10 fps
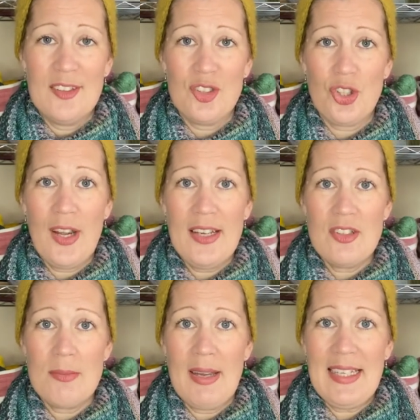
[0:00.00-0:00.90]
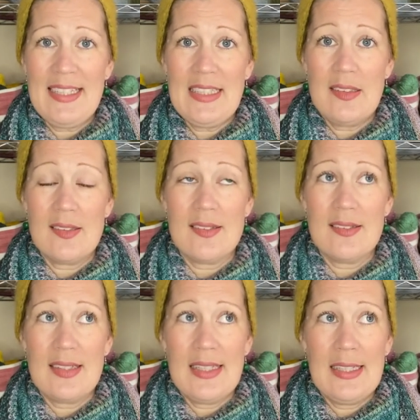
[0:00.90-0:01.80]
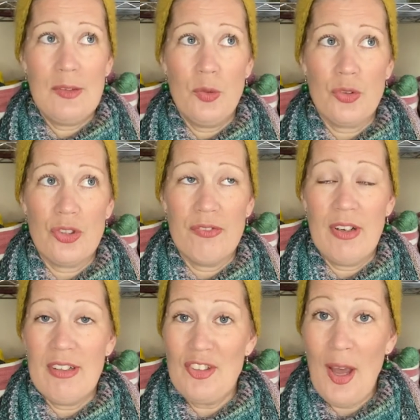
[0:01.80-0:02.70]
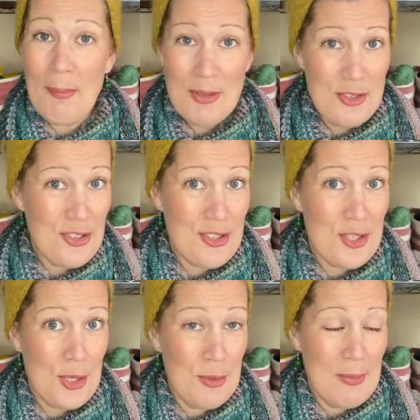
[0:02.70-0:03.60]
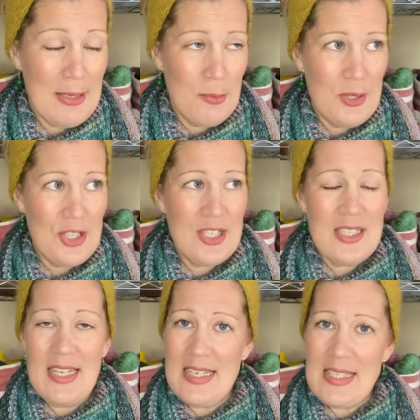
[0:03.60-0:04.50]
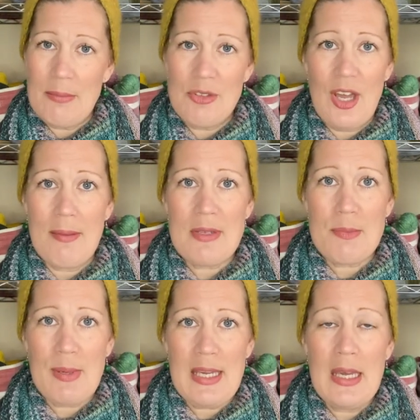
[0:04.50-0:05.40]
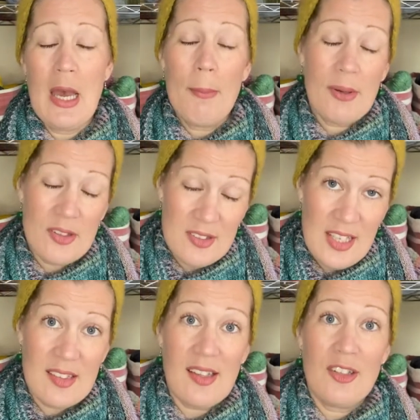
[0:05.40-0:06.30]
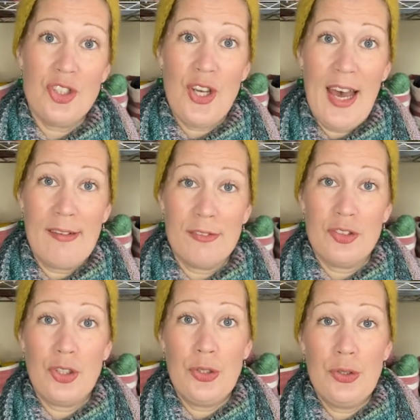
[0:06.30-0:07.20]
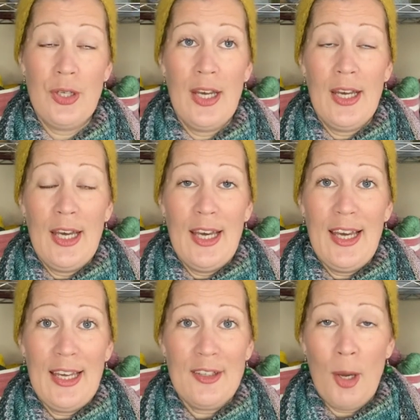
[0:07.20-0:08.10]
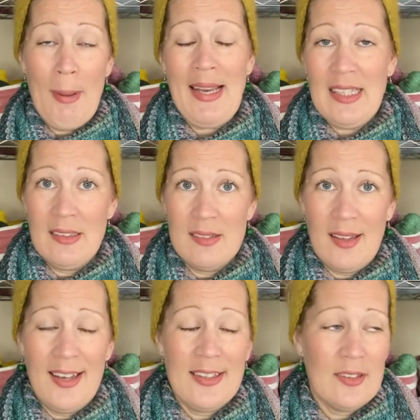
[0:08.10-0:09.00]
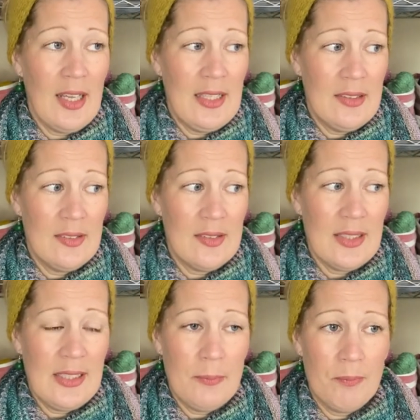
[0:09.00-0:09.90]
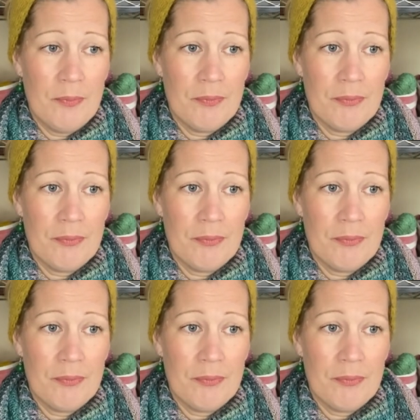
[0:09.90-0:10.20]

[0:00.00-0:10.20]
try to make this and not very time consuming, which it can sometimes be. Because yes, I do have to uh, go back inside and um,